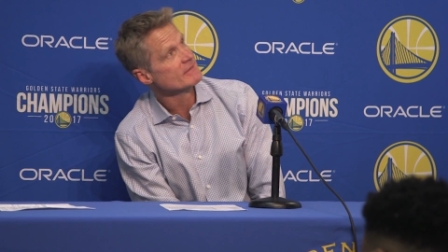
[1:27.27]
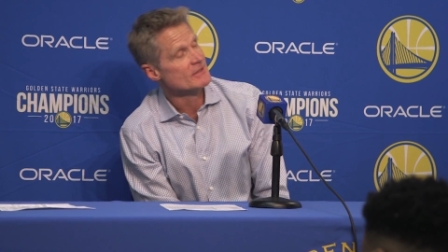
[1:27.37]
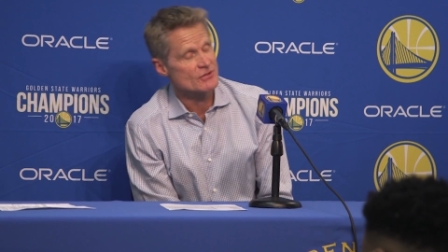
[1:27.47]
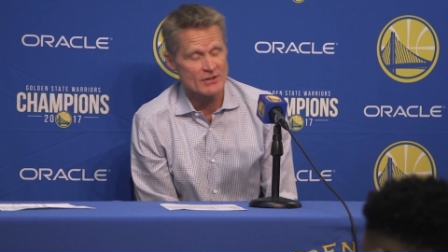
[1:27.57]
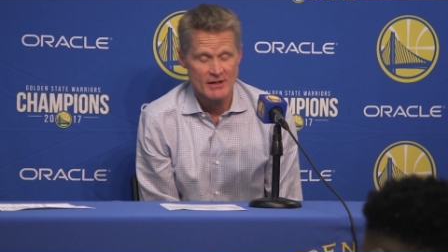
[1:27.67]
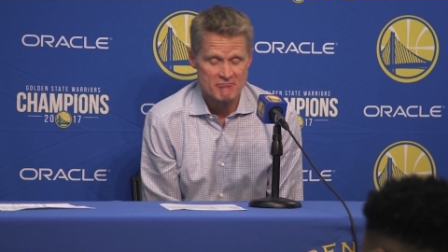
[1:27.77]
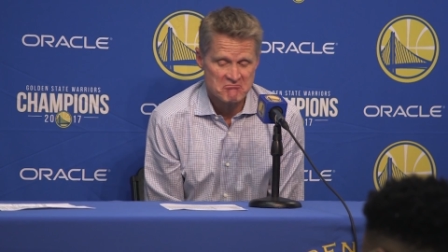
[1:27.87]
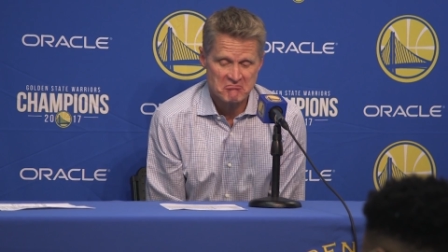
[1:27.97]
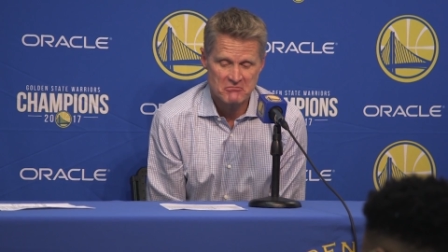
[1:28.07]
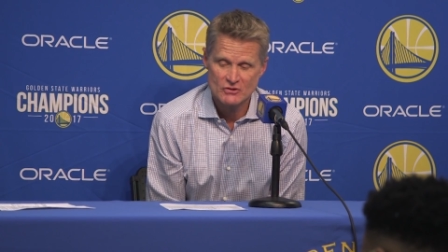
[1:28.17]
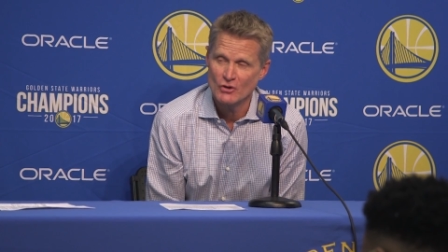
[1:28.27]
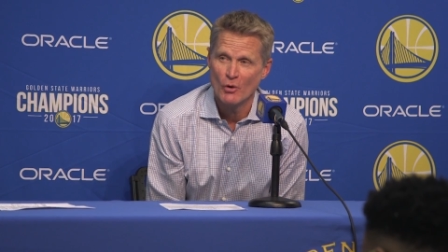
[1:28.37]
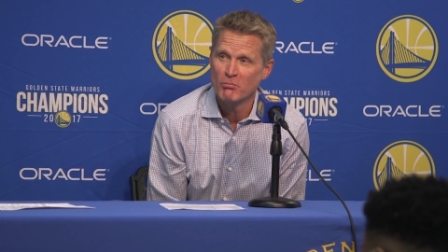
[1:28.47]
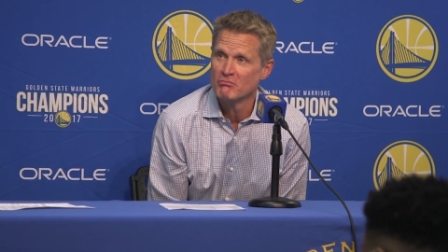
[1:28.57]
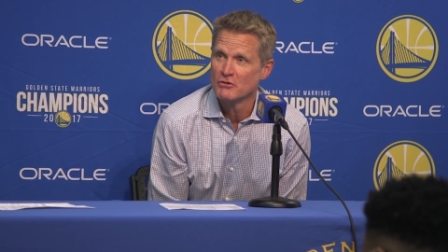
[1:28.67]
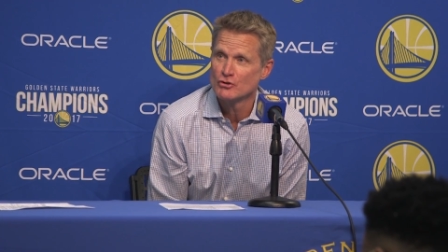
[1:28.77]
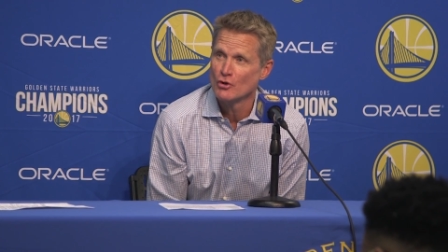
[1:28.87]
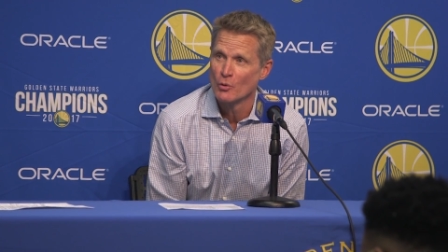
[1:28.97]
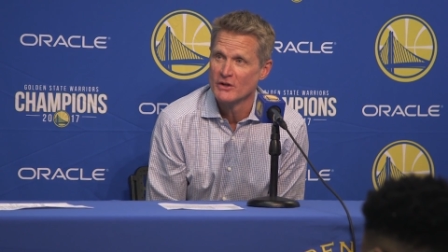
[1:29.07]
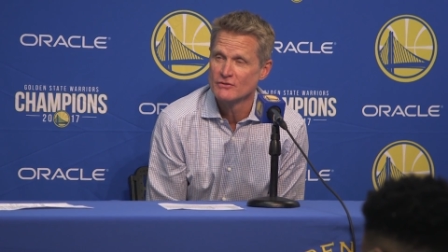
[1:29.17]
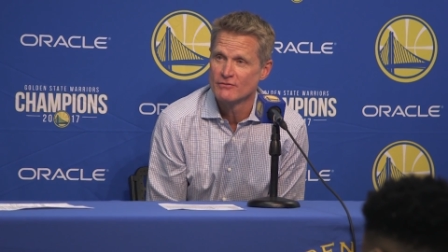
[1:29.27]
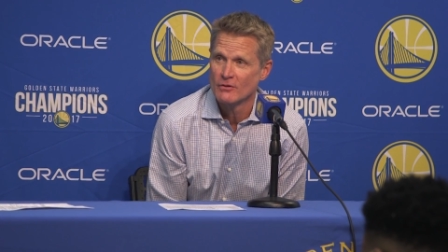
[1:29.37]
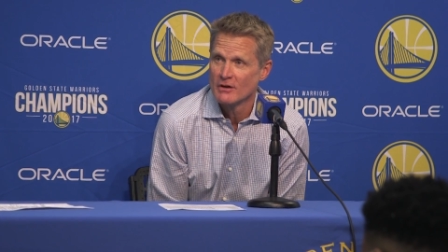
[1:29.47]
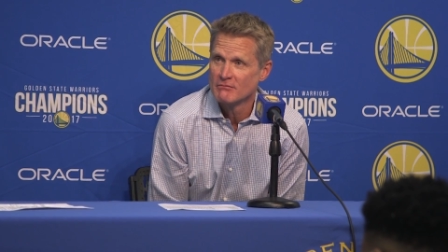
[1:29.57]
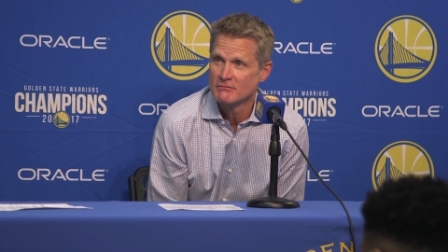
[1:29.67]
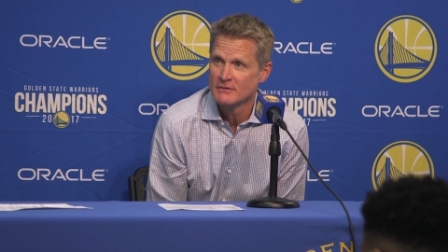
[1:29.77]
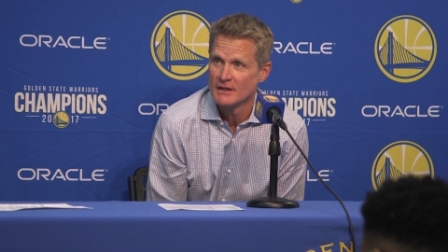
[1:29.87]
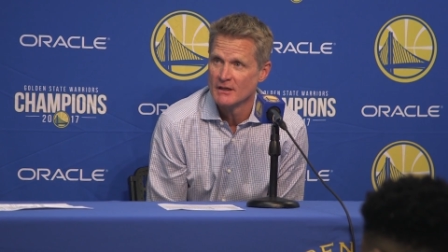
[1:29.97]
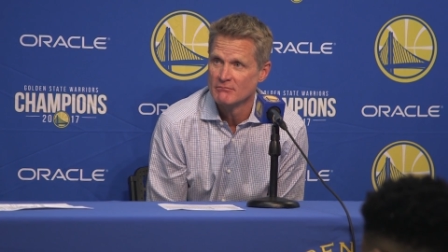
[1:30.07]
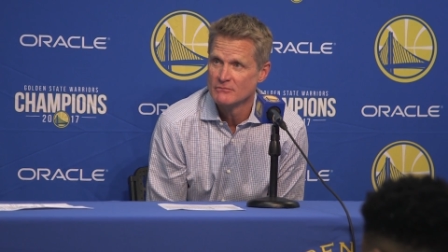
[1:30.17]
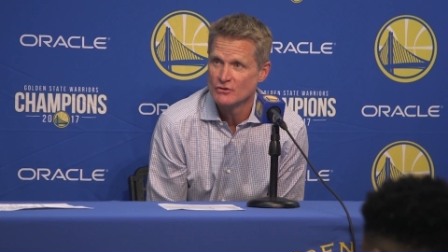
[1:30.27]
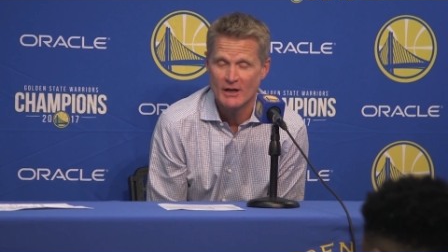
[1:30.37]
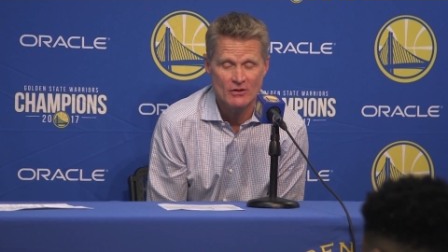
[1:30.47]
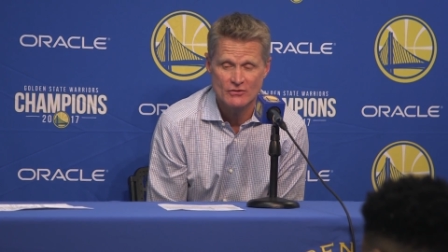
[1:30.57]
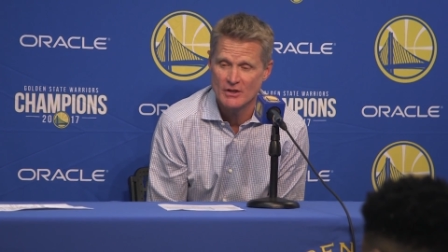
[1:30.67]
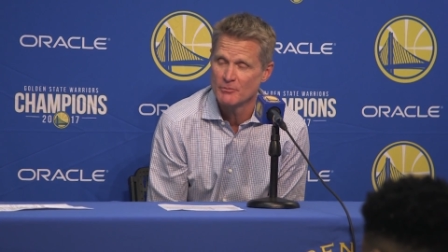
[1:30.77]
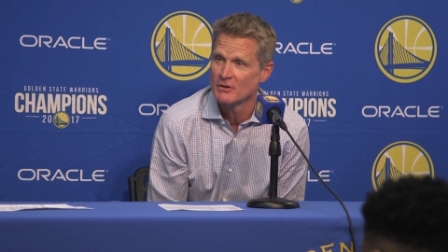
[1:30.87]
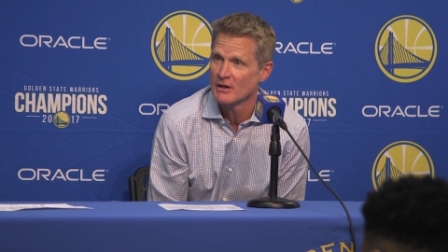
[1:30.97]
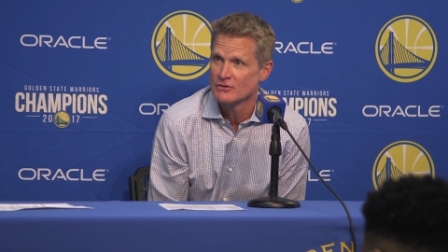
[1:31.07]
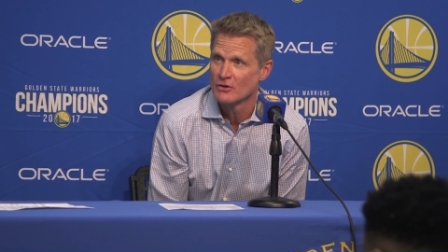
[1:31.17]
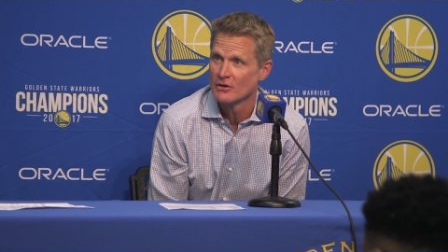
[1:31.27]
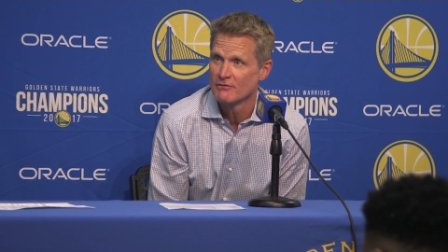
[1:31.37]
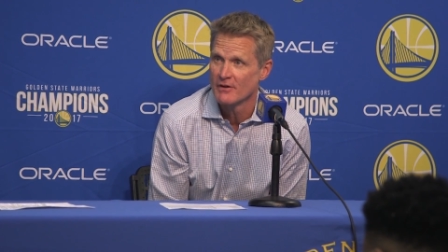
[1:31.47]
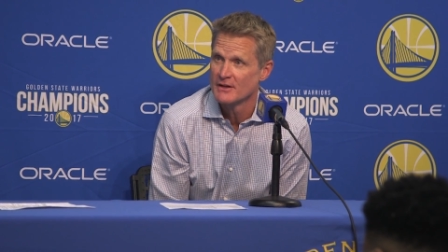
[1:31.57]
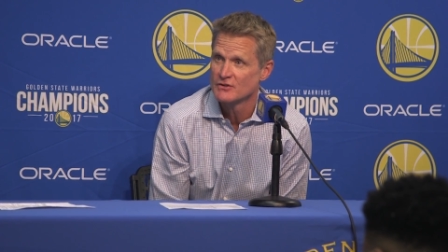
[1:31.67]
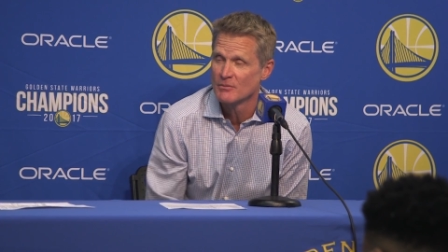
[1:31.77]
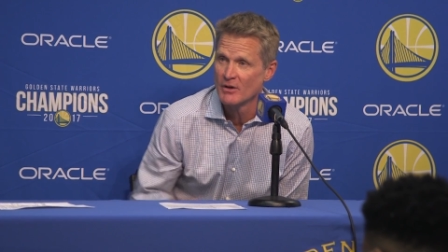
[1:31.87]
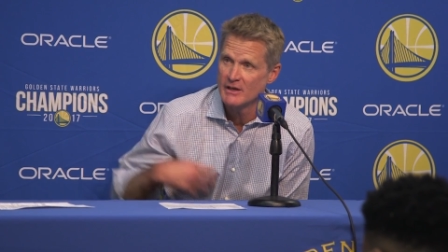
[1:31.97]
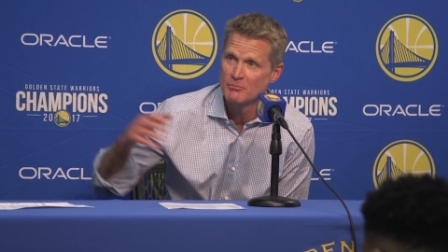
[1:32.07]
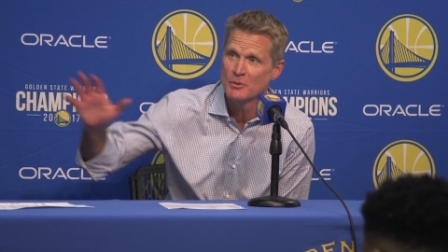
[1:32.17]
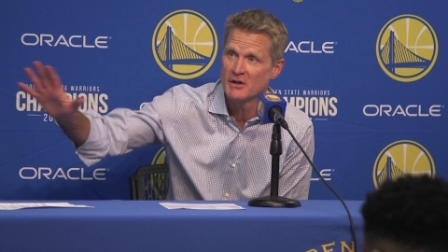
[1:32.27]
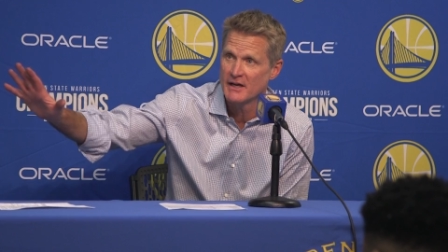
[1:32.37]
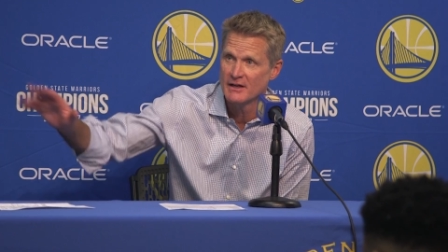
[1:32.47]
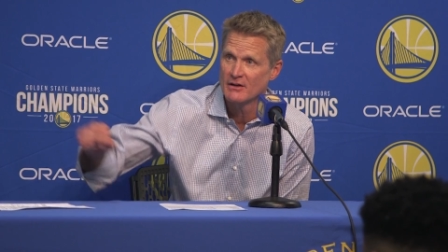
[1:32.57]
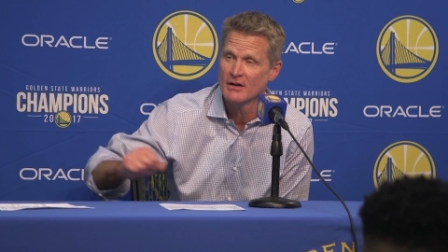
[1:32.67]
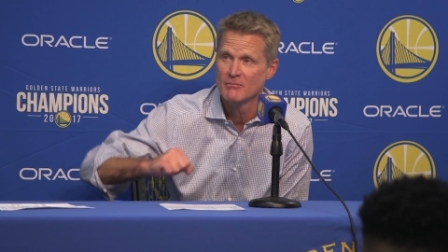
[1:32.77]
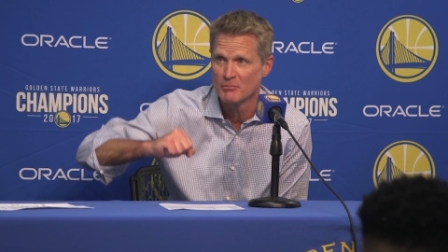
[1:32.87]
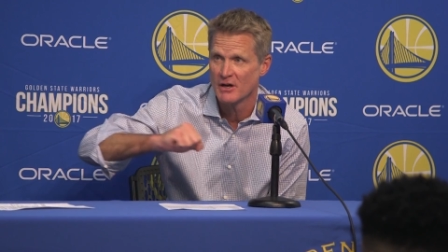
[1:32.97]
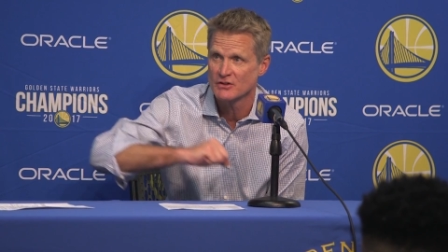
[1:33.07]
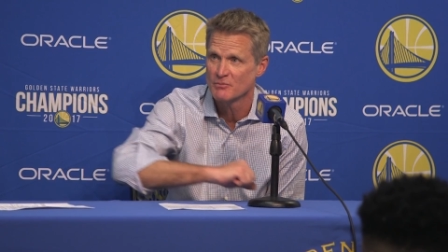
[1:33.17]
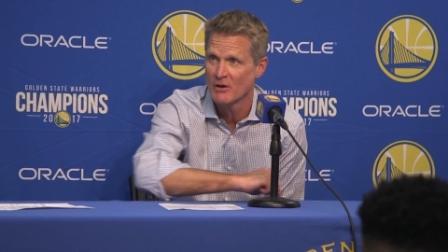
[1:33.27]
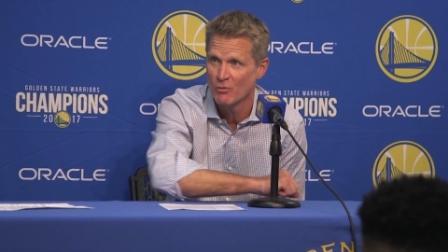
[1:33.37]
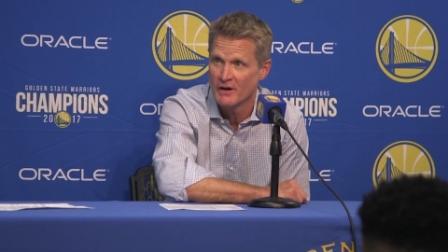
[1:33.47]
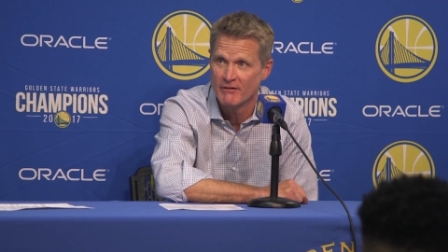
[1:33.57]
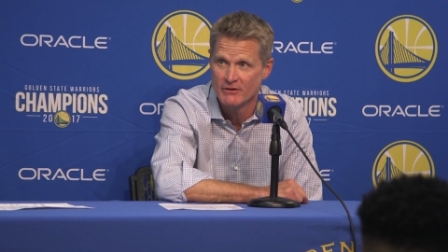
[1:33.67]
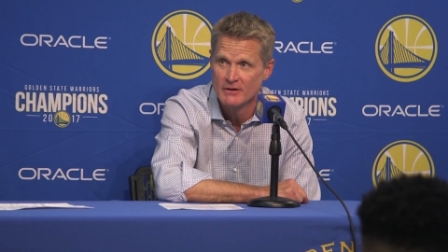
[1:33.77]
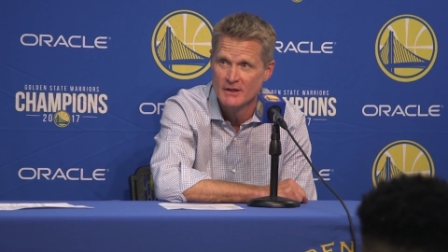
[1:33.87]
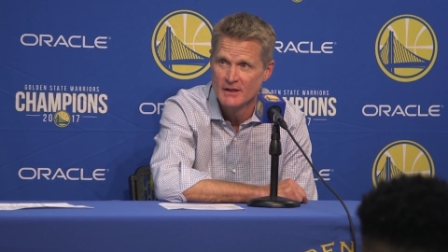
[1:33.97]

It's um, there's no, there's no reason for it. Um, shot goes up, you got to turn and find somebody, put a hand on him, box him out, whatever.